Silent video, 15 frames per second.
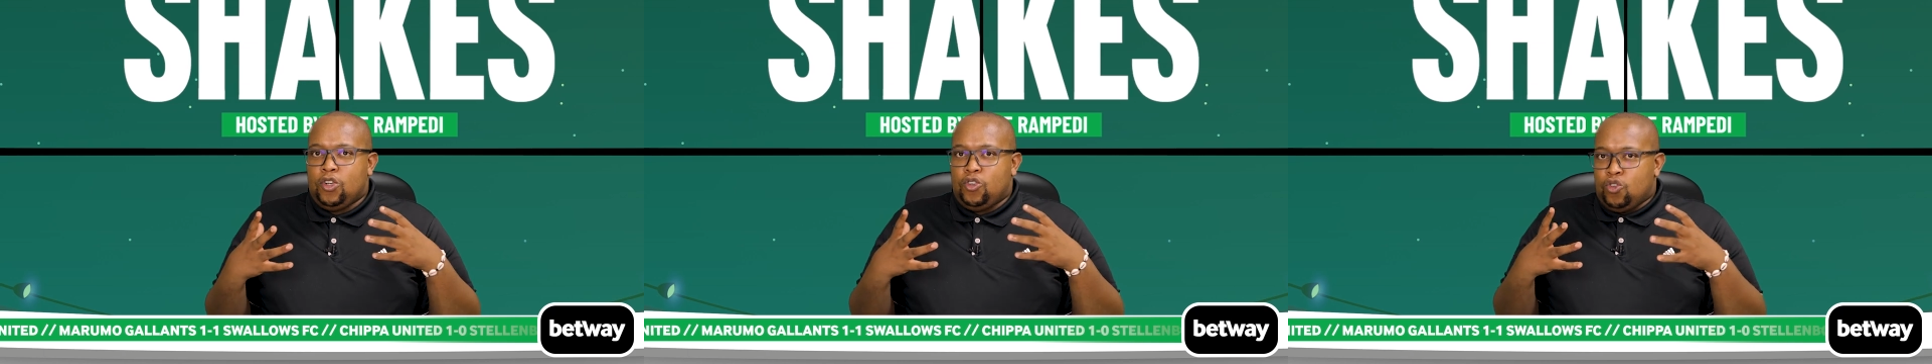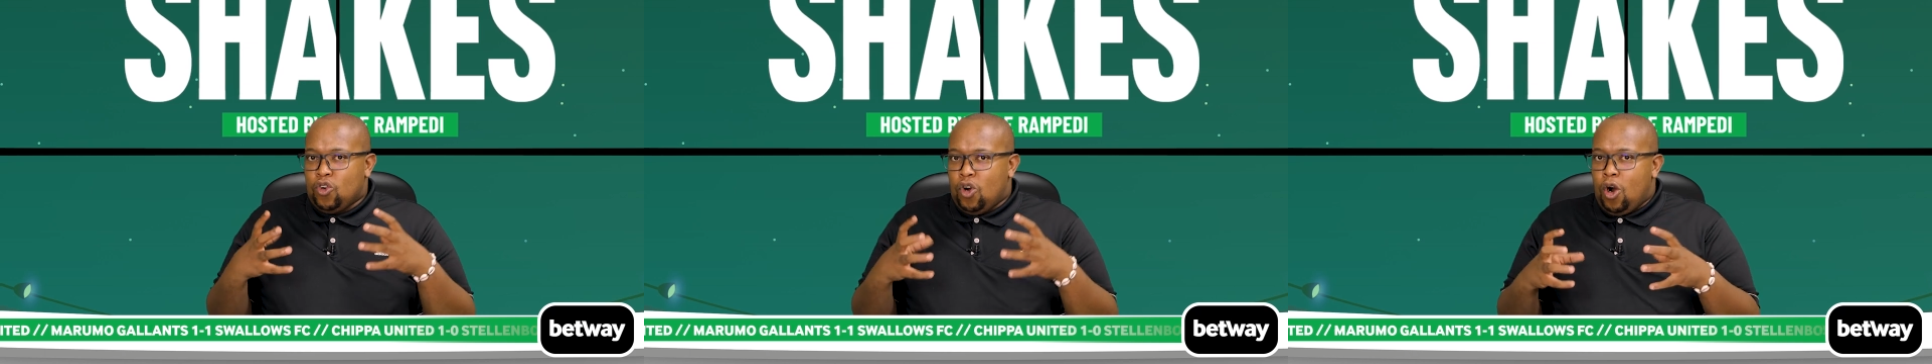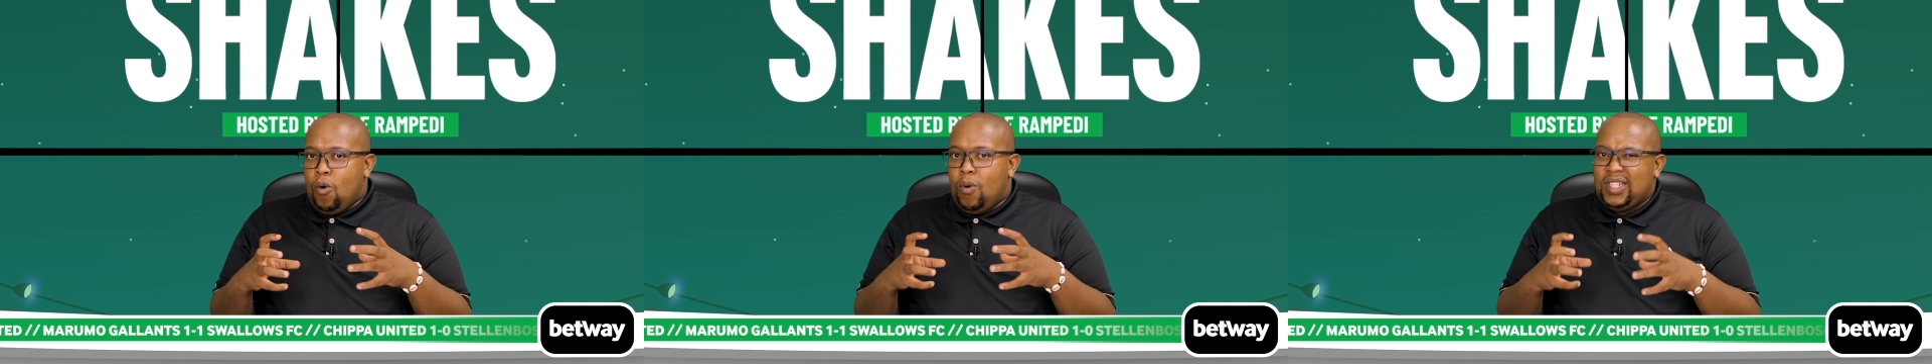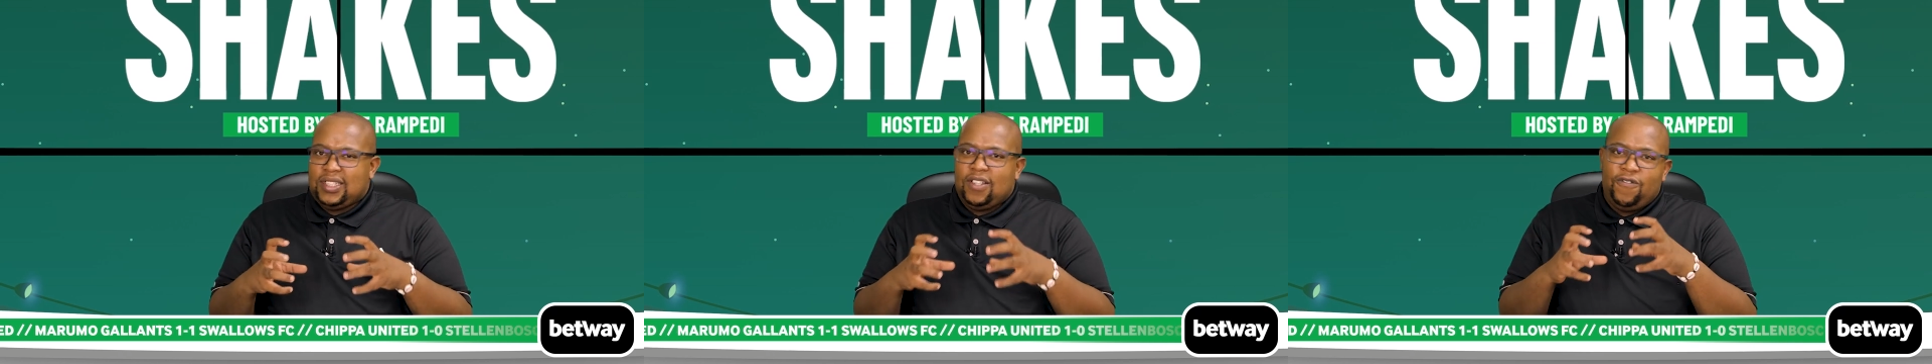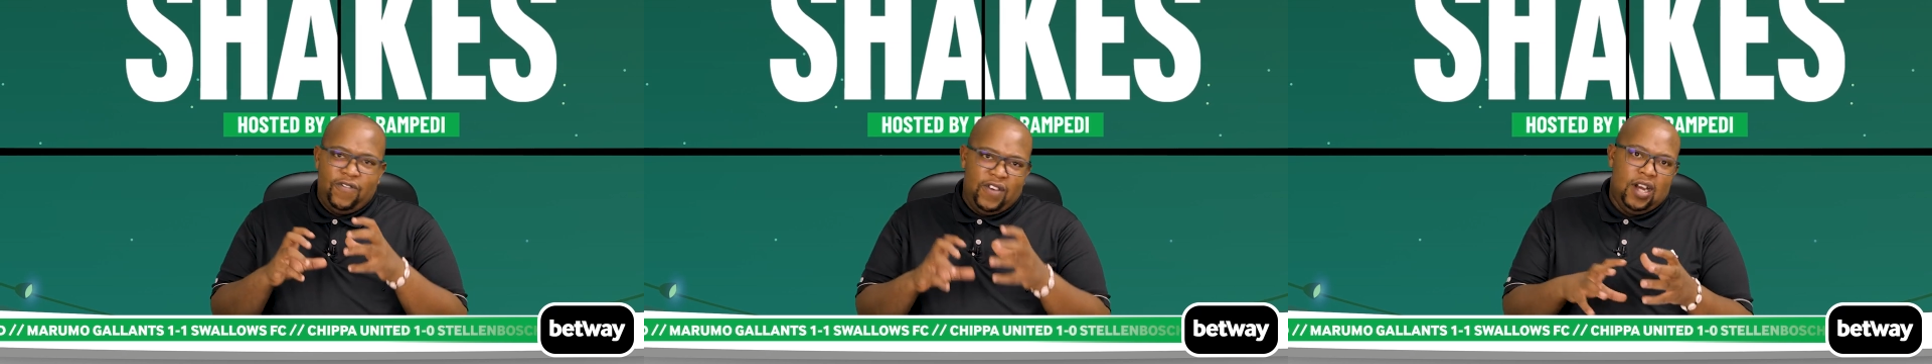draw was
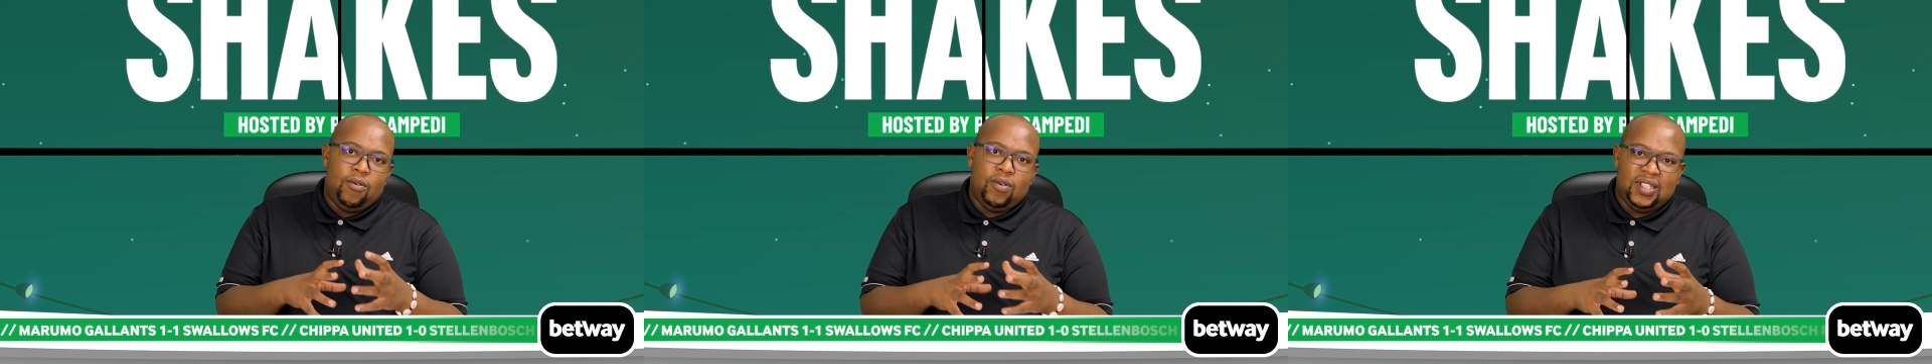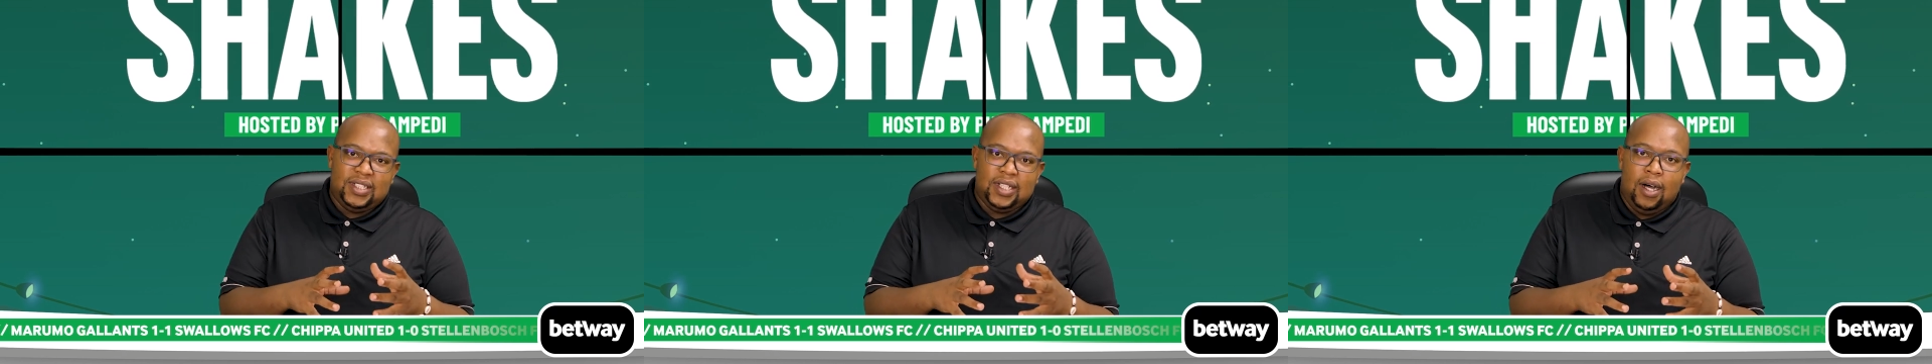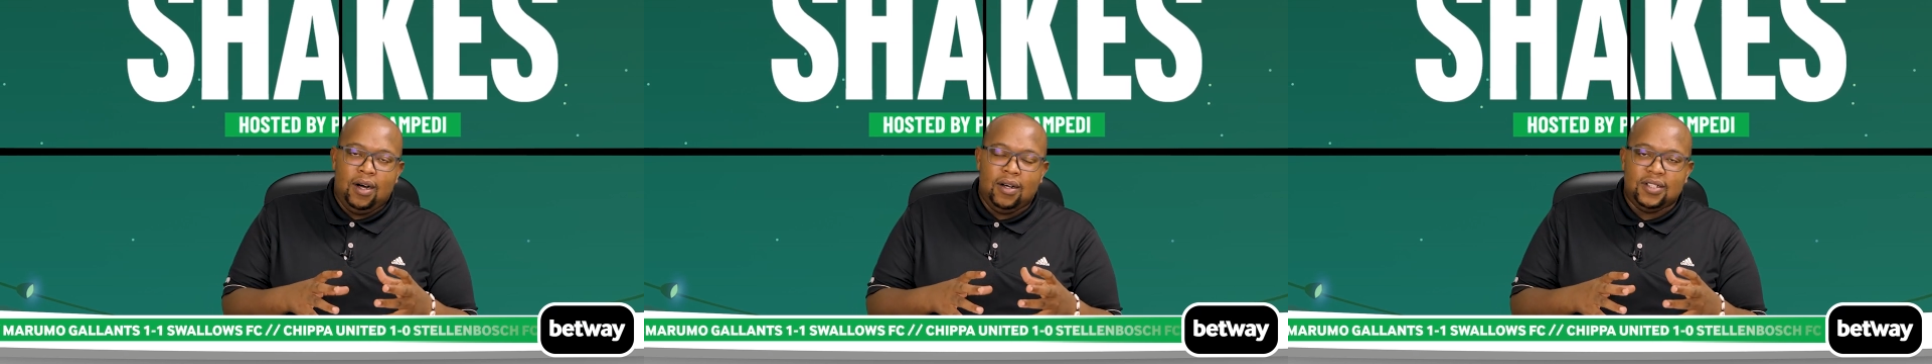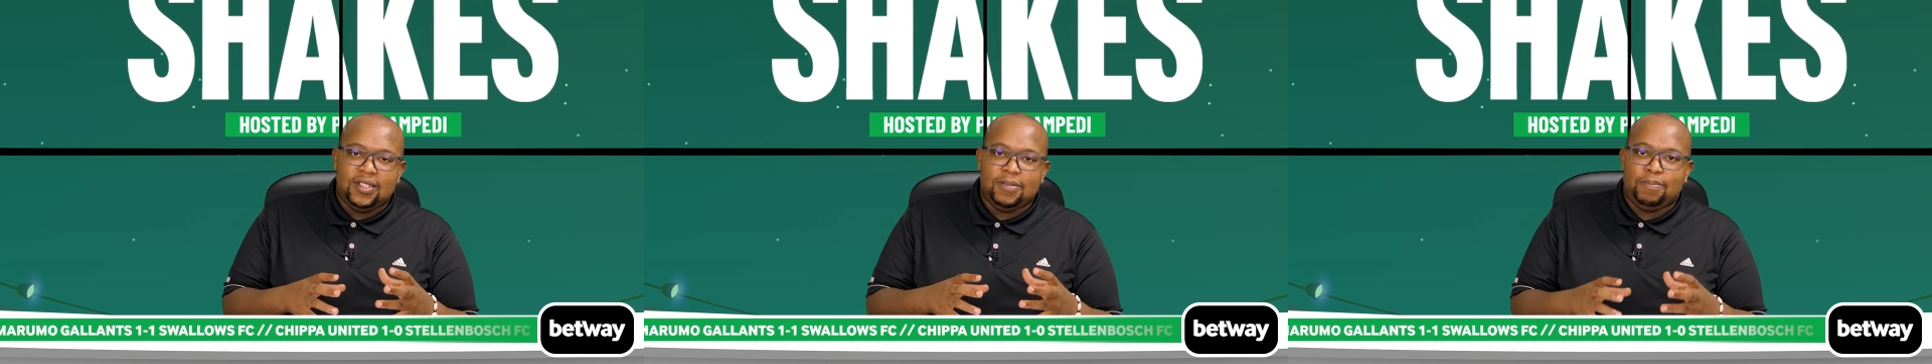a fair result,